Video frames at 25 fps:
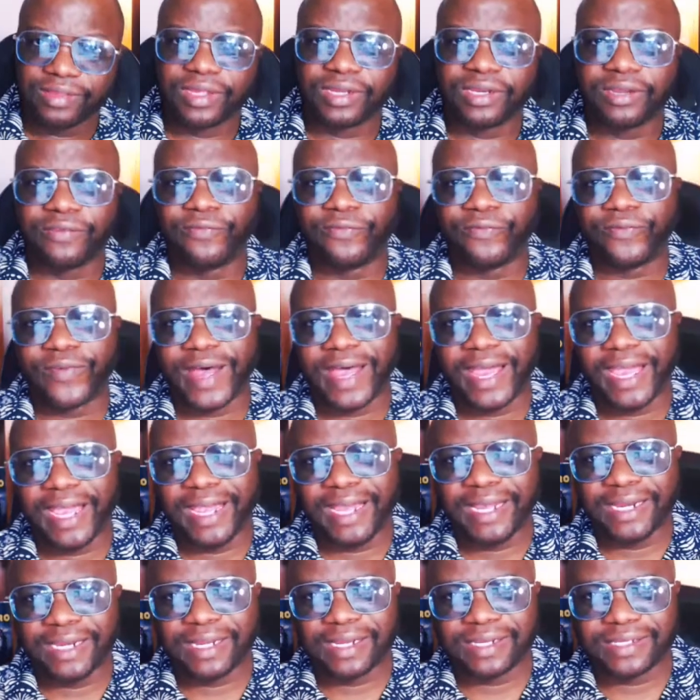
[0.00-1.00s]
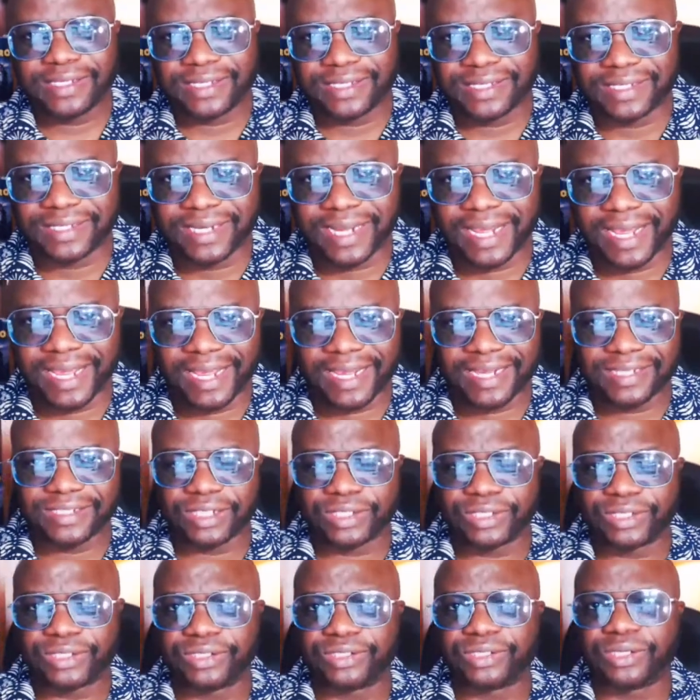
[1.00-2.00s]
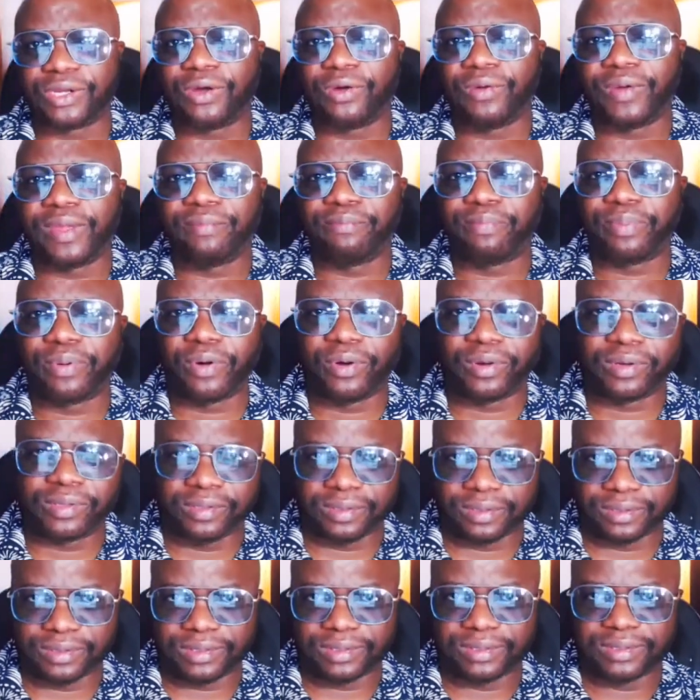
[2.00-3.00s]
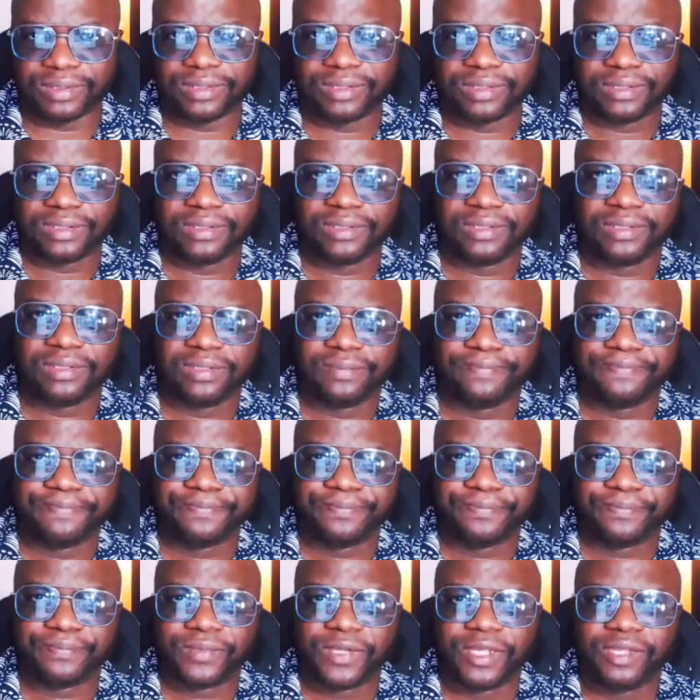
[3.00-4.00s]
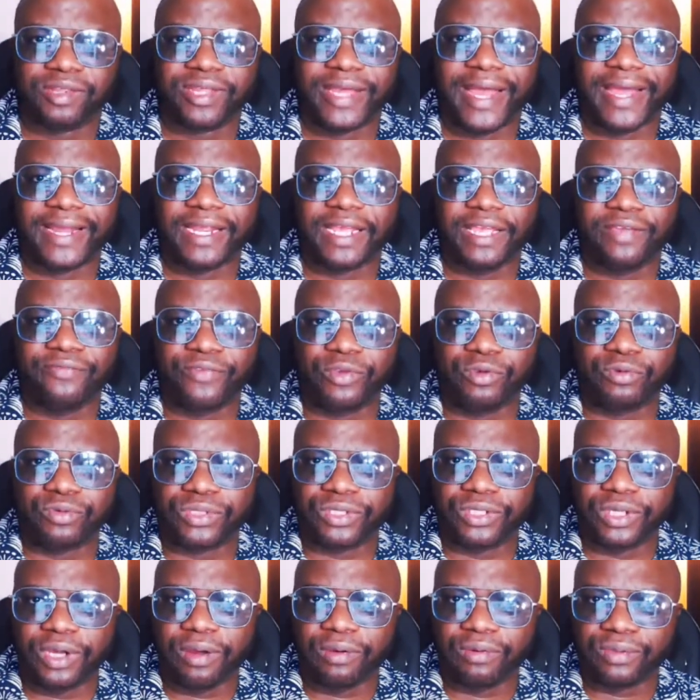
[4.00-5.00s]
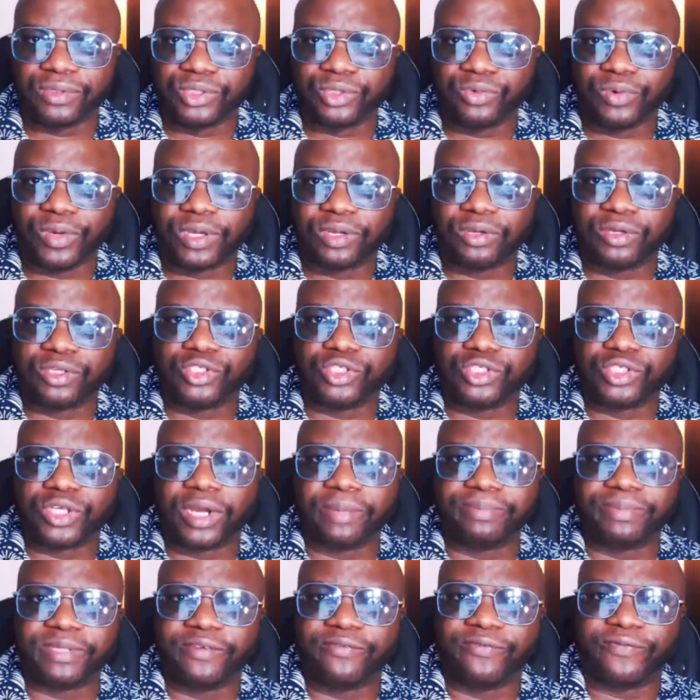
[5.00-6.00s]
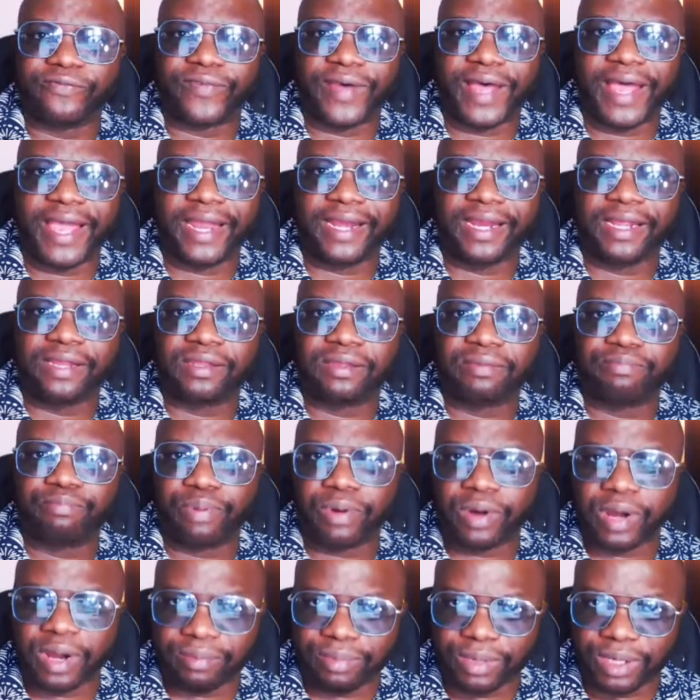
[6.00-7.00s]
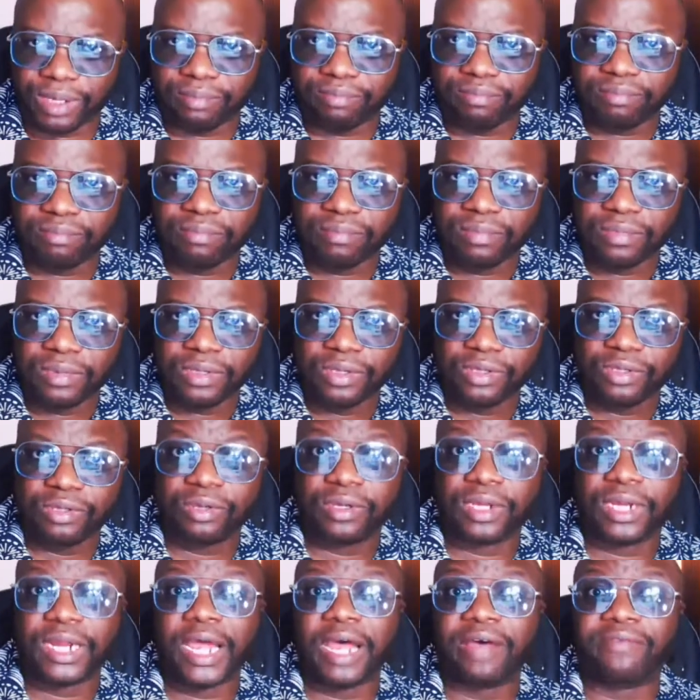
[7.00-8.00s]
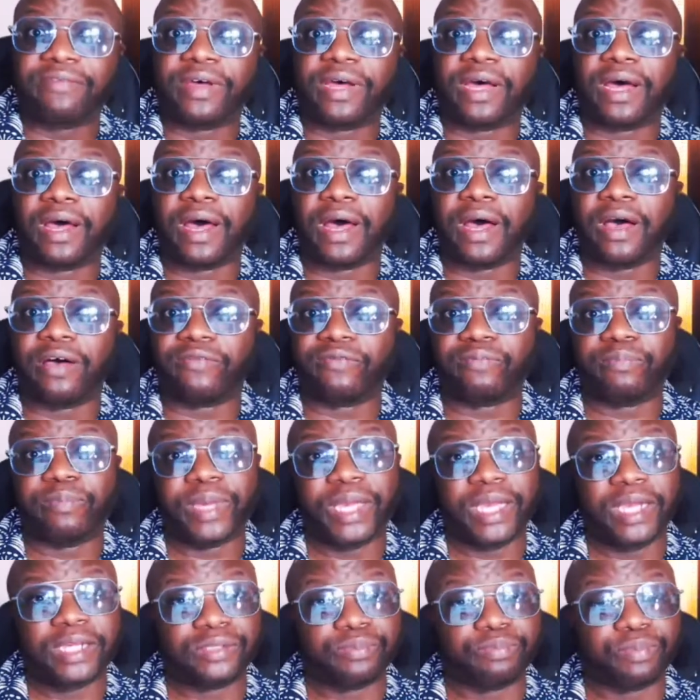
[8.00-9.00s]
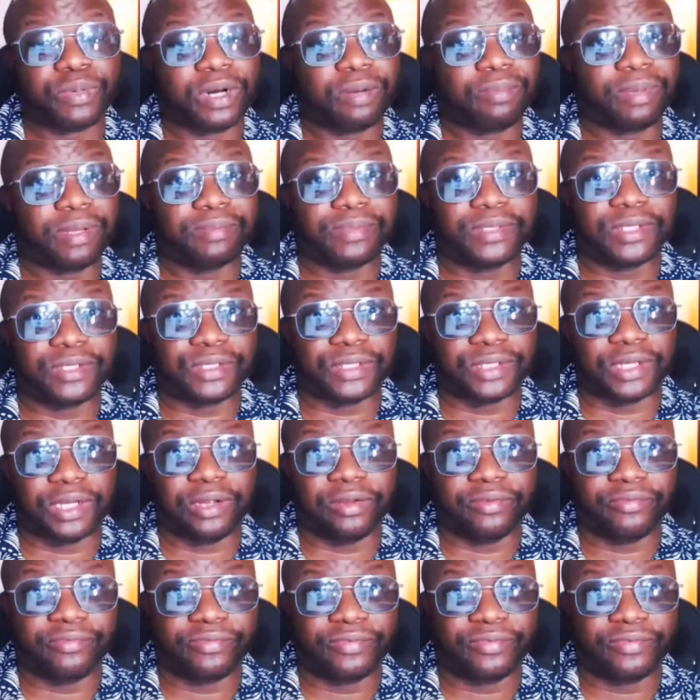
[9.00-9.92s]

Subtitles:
define stage is so important that if you don't do a good job defining the problem, you could have a half-baked problem to solve,